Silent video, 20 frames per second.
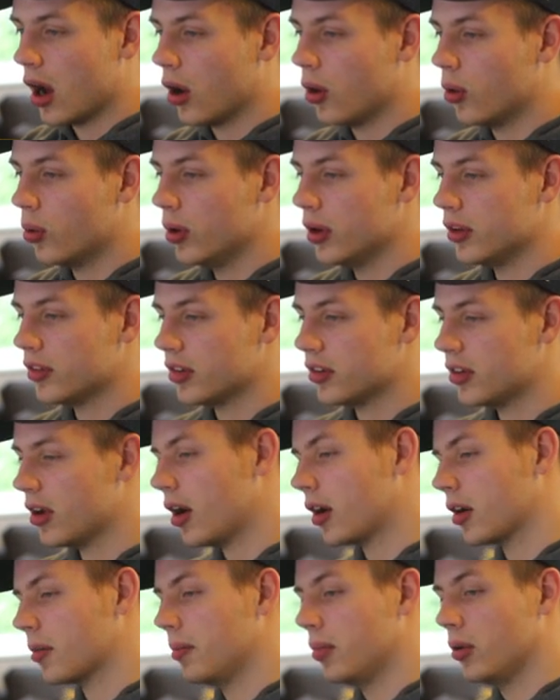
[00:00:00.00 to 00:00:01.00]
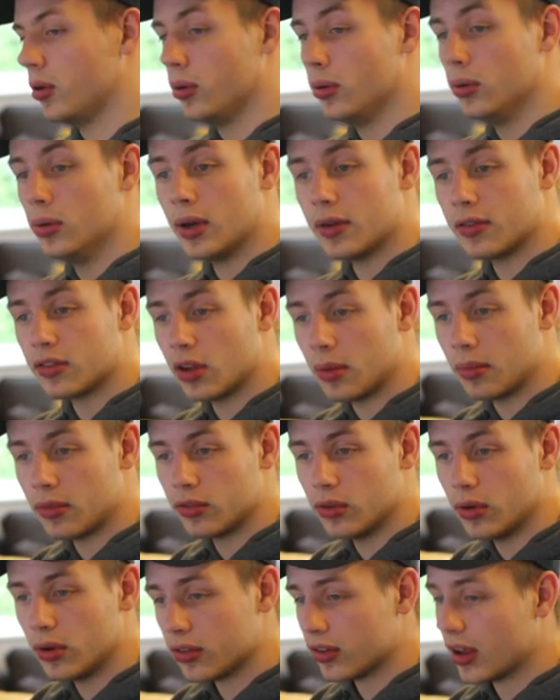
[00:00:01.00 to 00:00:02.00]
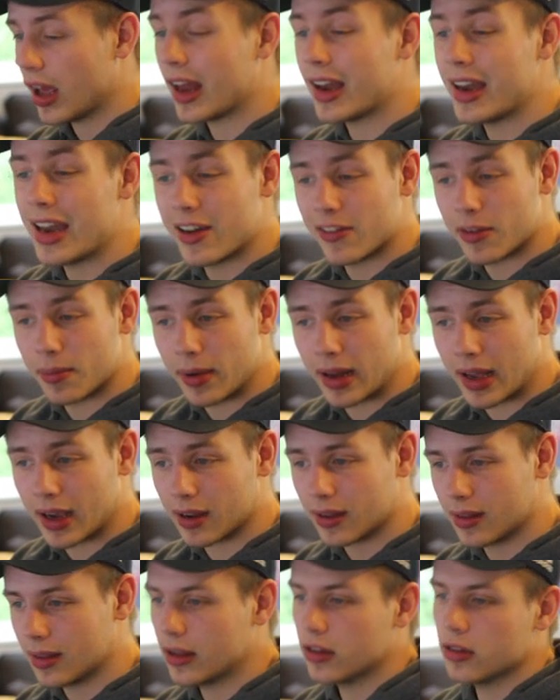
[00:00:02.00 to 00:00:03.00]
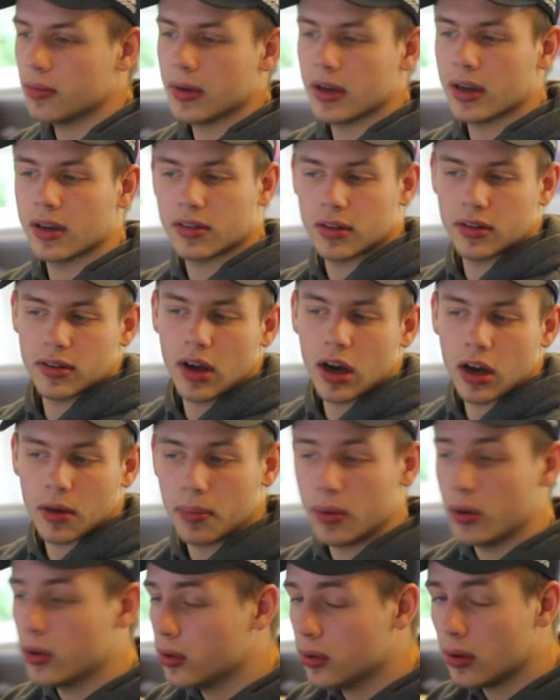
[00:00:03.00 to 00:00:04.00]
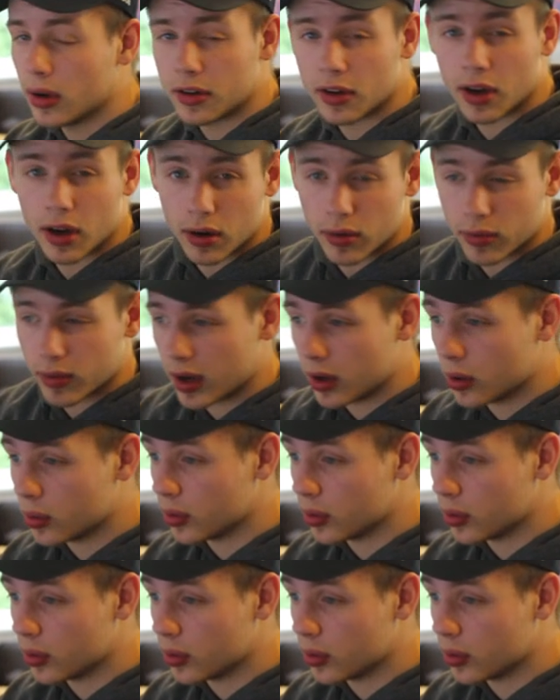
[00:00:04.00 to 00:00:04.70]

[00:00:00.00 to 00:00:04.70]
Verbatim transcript: are always a dark blue of some sort and never black. This is because a dark blue, a dark red